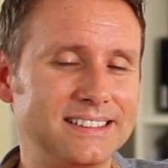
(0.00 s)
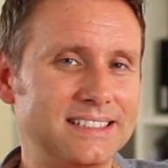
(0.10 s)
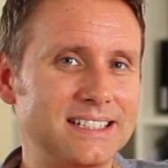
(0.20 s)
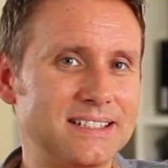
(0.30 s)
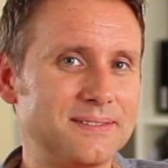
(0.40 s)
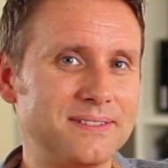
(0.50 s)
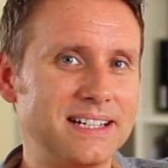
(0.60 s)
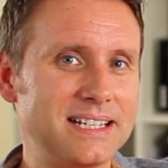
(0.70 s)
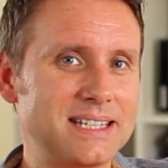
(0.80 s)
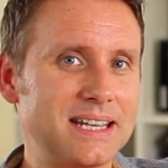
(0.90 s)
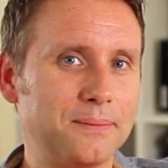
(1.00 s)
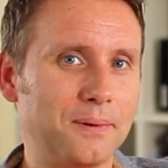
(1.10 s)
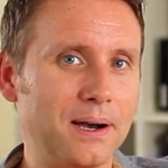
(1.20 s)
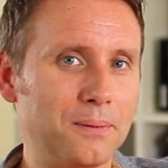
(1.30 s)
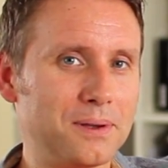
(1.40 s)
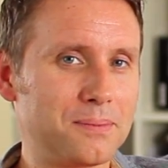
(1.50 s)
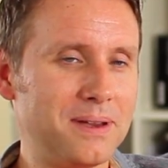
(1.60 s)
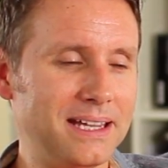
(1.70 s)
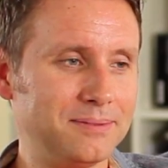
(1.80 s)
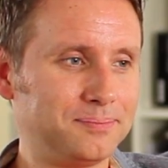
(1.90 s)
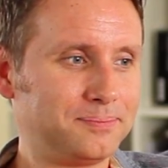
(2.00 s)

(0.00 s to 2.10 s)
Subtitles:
didn't really sit well with me.